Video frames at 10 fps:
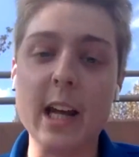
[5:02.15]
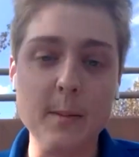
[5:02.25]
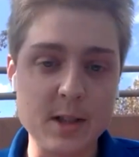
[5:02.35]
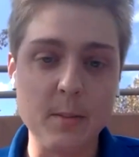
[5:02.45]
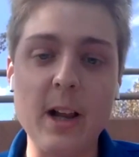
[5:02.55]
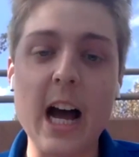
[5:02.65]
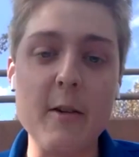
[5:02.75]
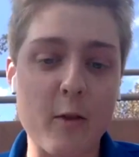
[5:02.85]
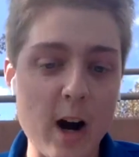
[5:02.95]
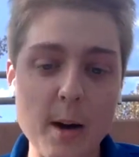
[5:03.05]
Then to get
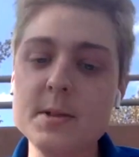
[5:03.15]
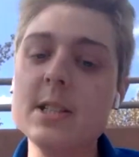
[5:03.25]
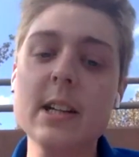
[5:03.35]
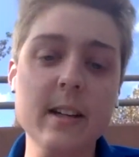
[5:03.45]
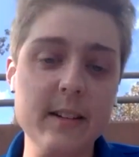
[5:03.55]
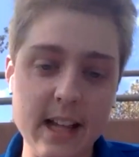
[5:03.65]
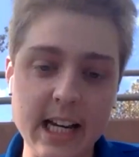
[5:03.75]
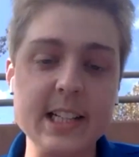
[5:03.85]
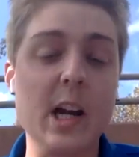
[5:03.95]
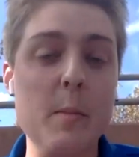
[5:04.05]
him some live reps.
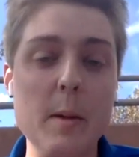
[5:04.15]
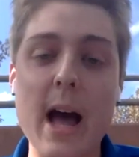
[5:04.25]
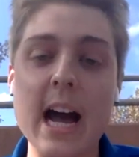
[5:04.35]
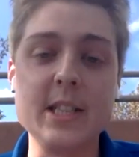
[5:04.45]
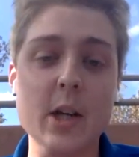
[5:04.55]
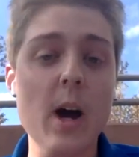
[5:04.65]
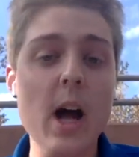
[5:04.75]
Then he's going to be back.